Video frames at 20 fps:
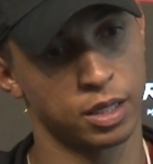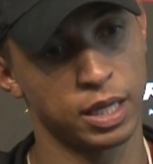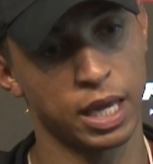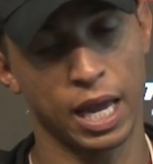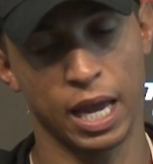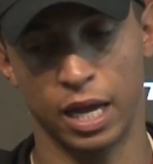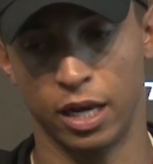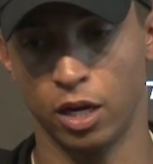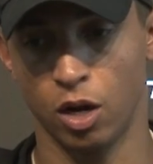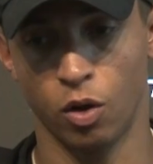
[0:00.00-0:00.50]

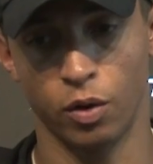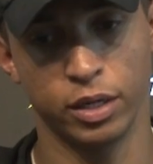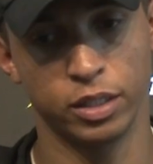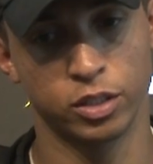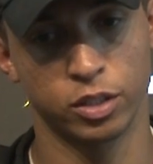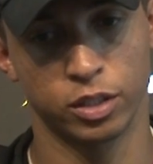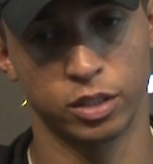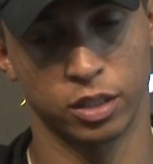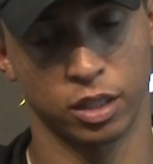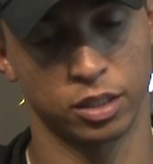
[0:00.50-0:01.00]
Yeah, no,
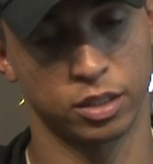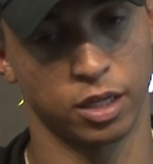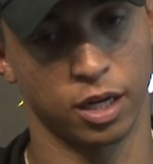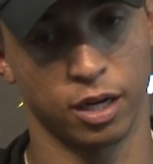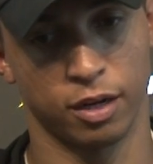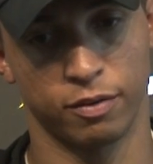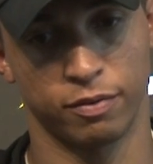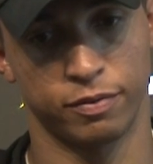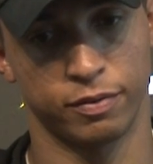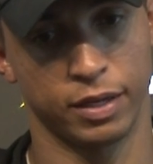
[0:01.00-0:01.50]
injuries are
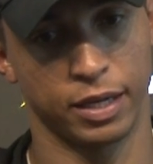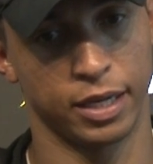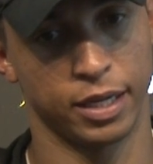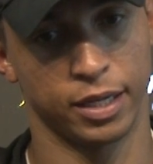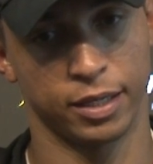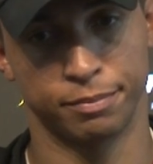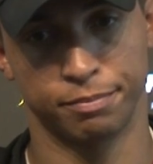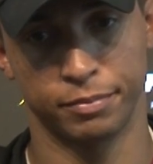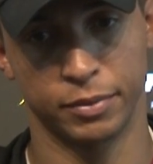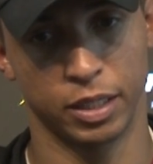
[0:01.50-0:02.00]
tough,
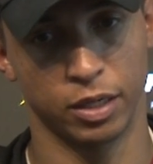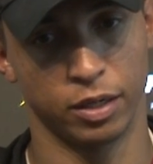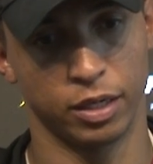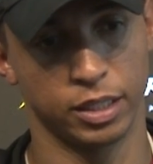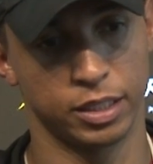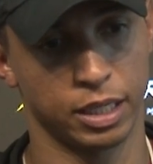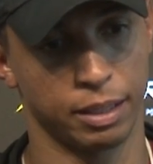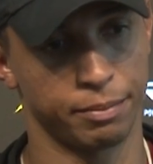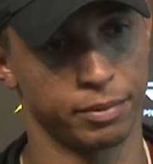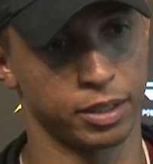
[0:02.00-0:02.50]
and you know,
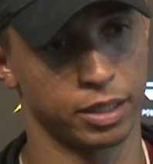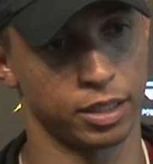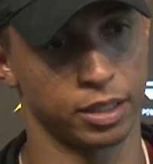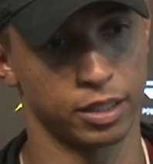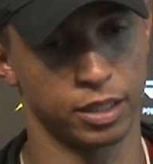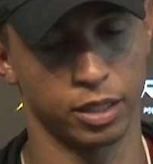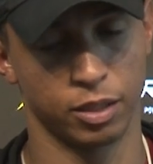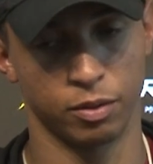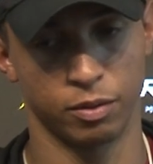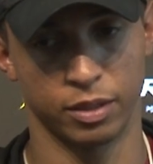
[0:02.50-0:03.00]
anytime you're going
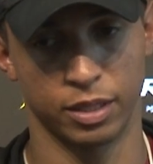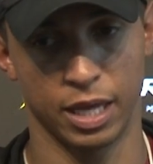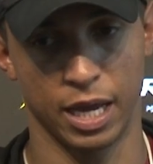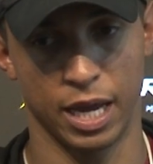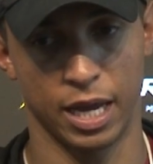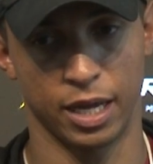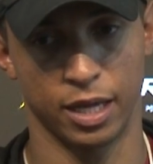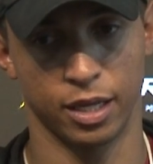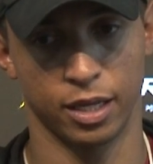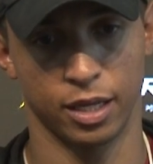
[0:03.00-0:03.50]
to deal with
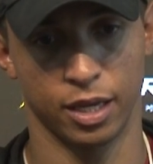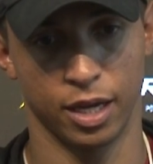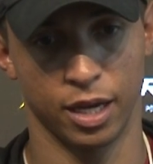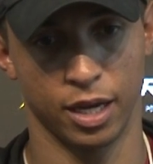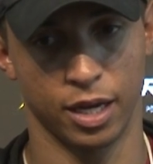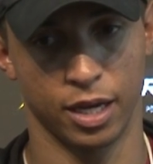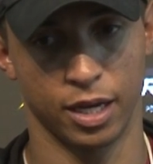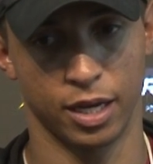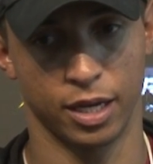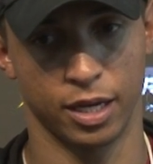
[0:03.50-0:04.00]
that
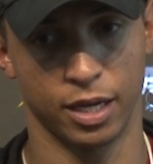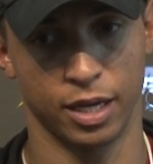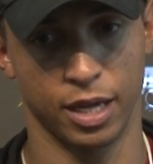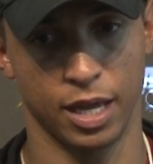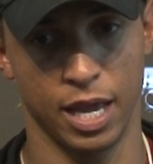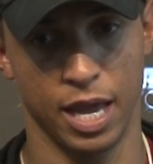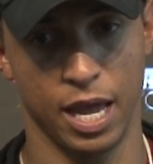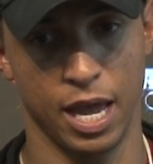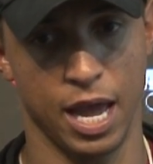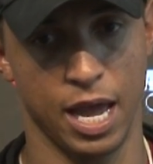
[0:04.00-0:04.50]
uh,
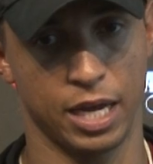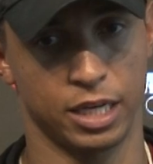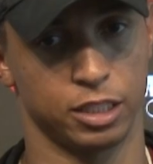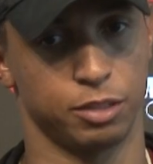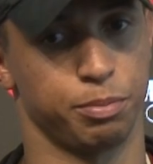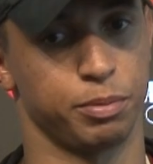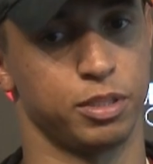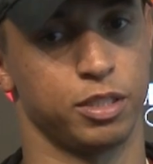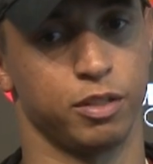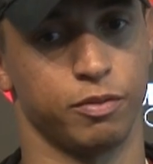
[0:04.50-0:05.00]
at, at, a
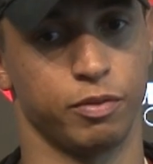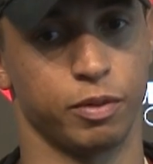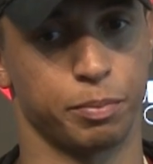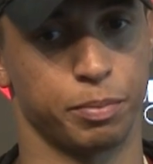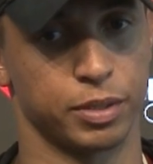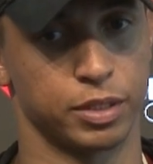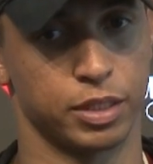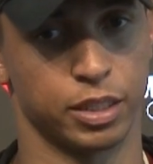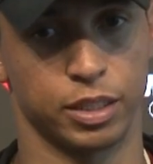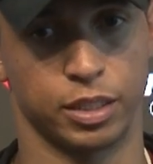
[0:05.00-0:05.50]
specific
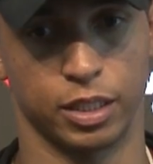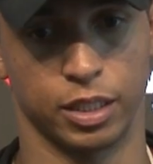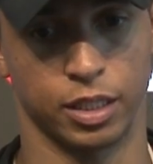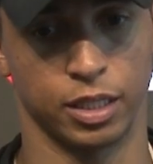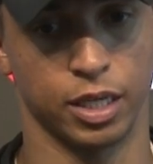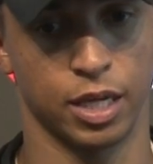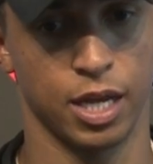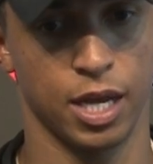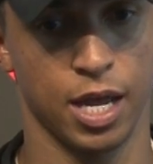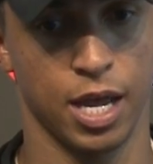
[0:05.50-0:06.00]

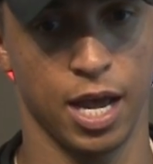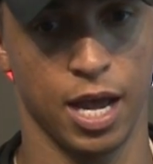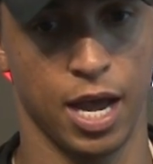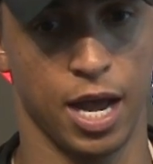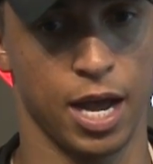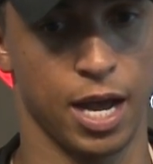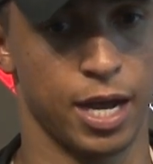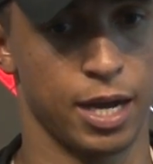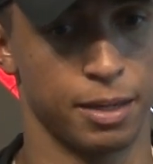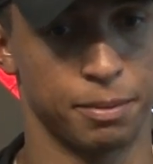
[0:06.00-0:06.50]
position,
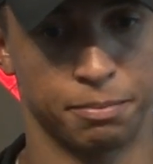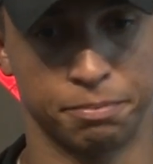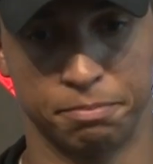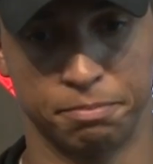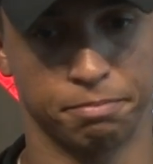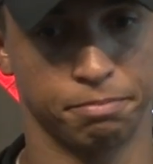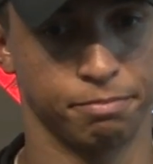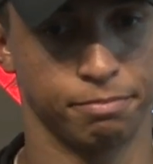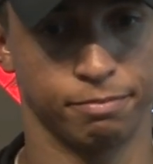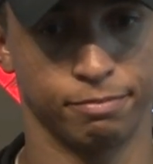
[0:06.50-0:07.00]
um,
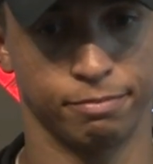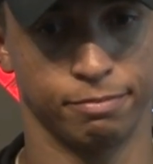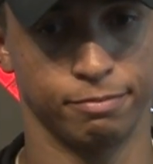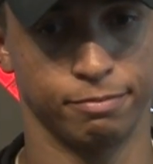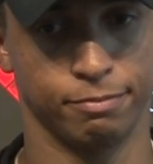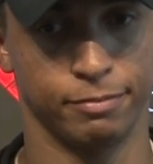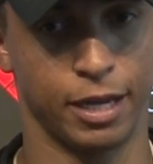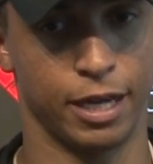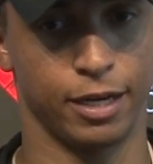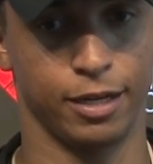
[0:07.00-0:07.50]

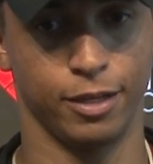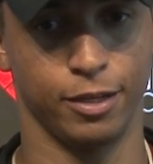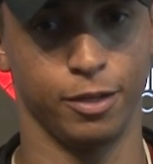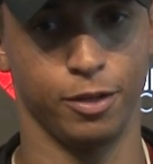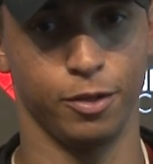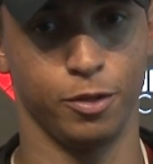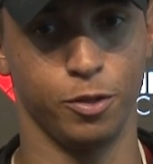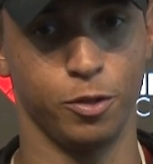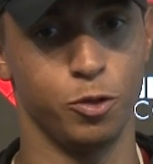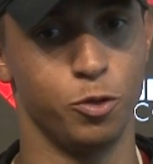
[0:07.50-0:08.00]
man,
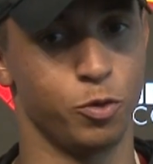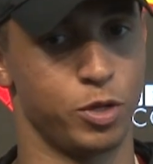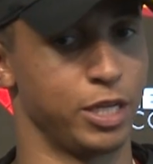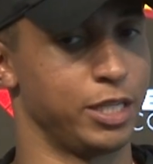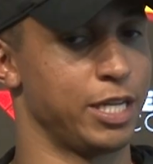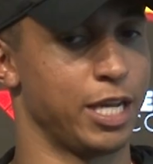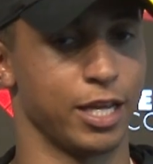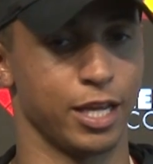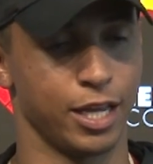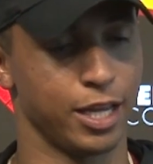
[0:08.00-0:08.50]
you, you, can
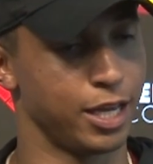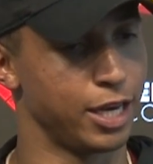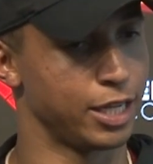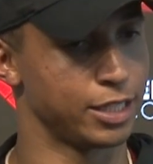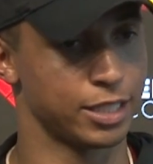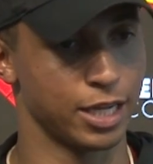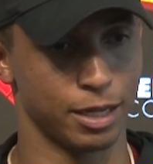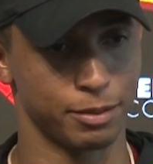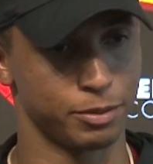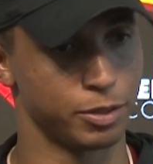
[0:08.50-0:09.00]
take a hit at
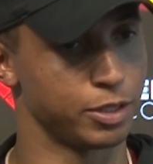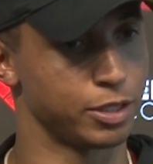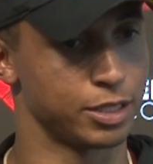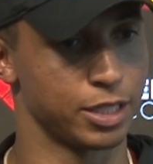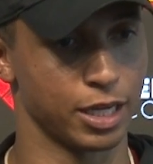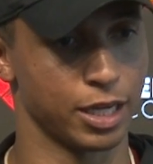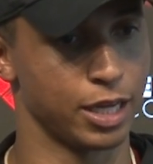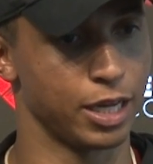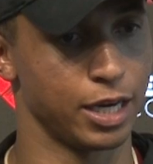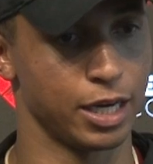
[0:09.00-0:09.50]
times. You can
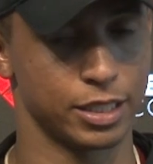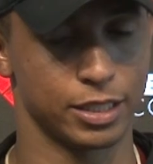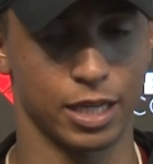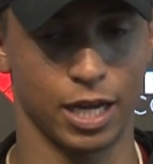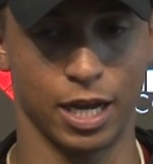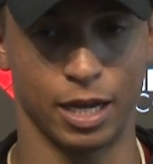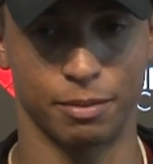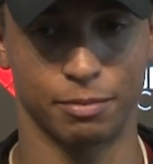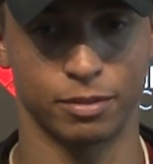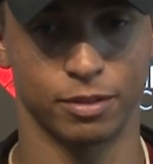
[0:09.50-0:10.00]
take a hit at
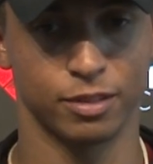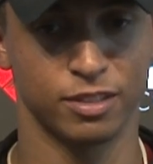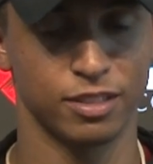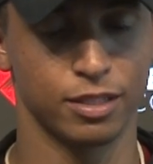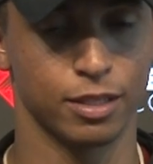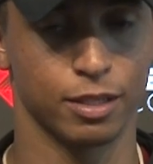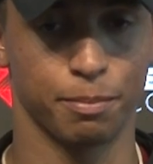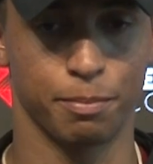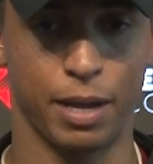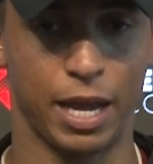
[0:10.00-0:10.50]
times,
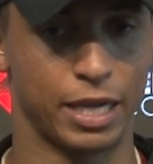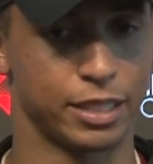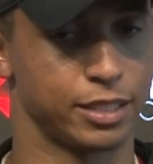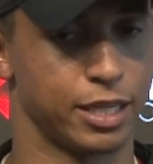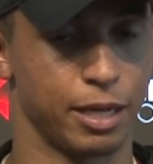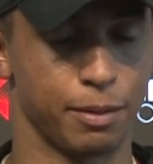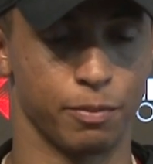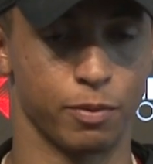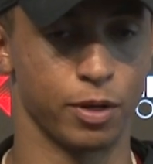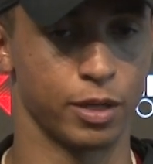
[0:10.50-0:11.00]
pass
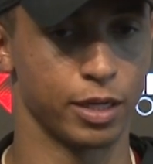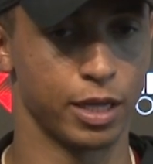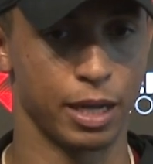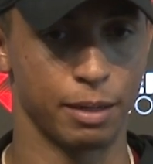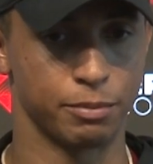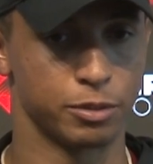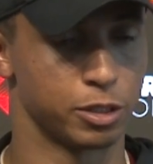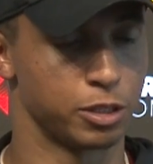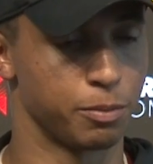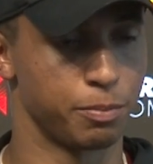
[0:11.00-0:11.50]
game, run
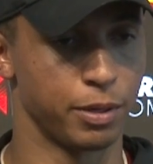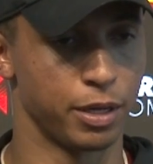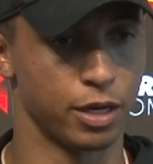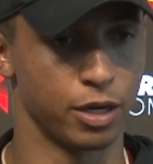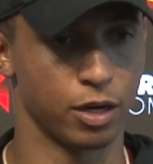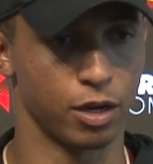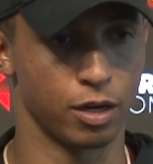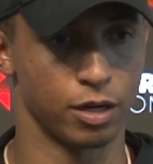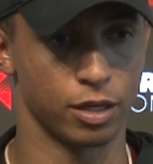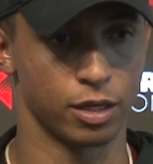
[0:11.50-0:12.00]
game, just
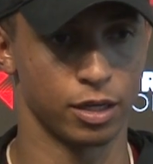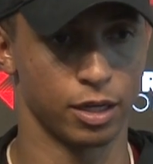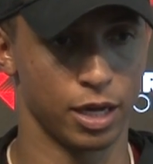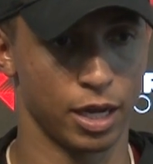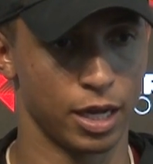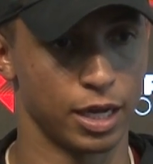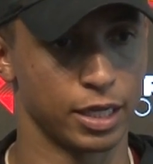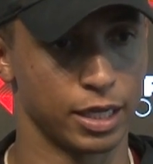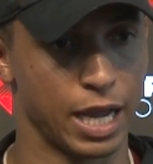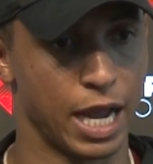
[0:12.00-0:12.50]
depending on
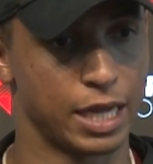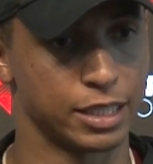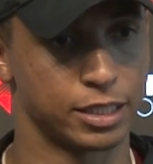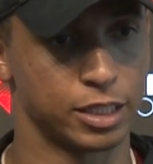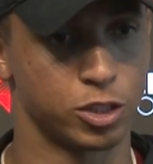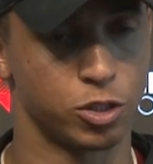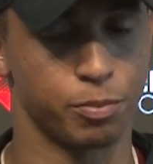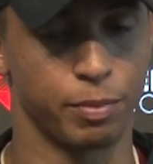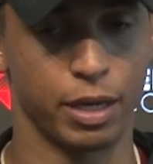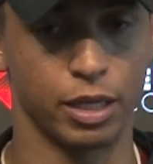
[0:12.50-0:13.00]
uh, guys
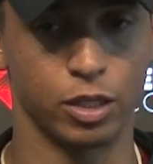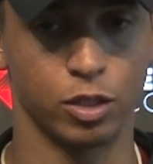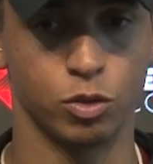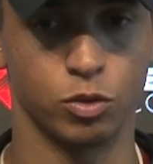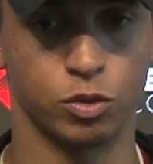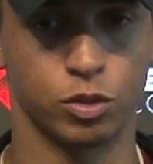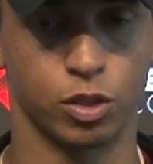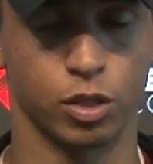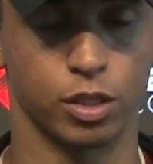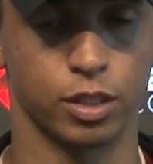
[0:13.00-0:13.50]
that you may
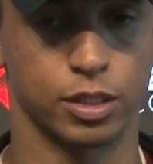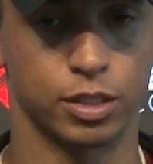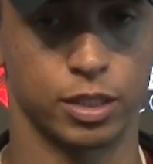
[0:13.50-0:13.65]
lose during the